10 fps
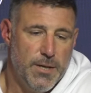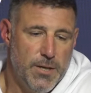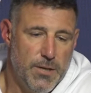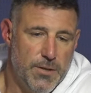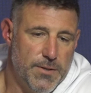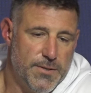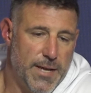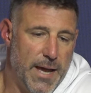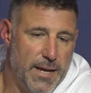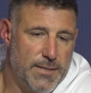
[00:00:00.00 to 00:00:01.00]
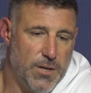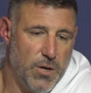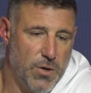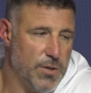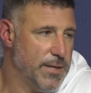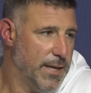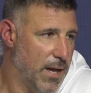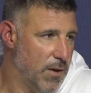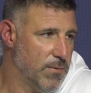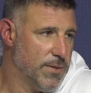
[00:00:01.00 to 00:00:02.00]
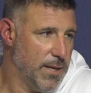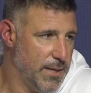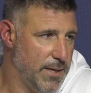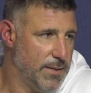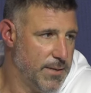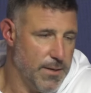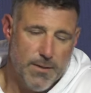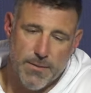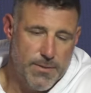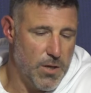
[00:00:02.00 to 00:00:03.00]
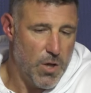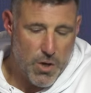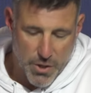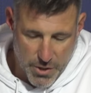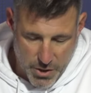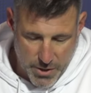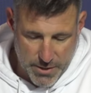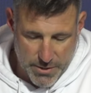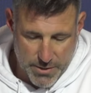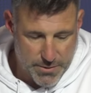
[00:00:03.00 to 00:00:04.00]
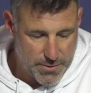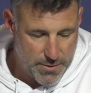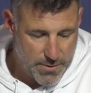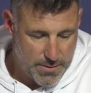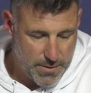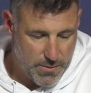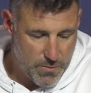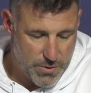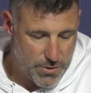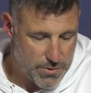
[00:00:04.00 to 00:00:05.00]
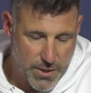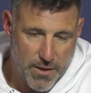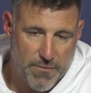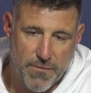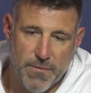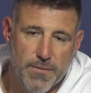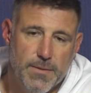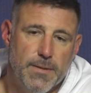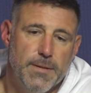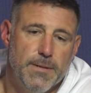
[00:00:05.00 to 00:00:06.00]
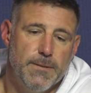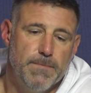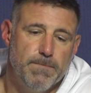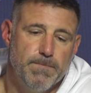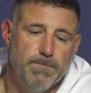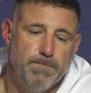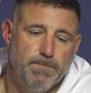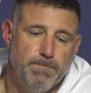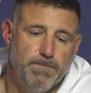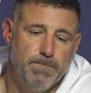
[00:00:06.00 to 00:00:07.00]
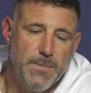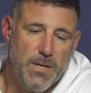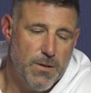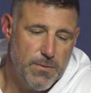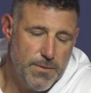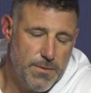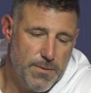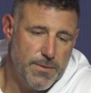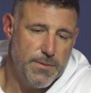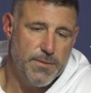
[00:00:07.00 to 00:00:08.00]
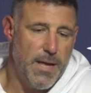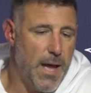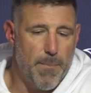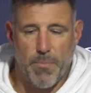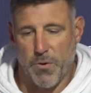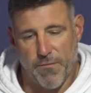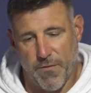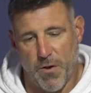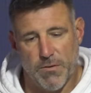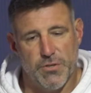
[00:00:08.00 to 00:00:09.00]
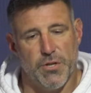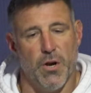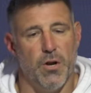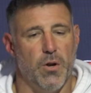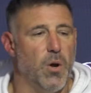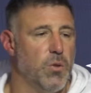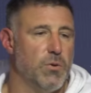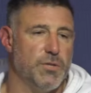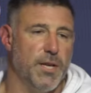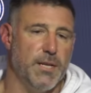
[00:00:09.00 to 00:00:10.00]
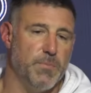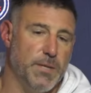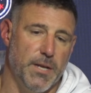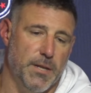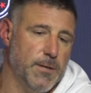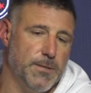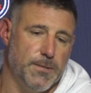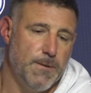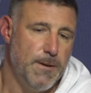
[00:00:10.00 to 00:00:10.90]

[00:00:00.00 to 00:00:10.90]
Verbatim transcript: you know, the sacks on early downs that lead to to longer yardages, uh, which are tough. Um, you know, the, the snap or the false start or all those things. But then there's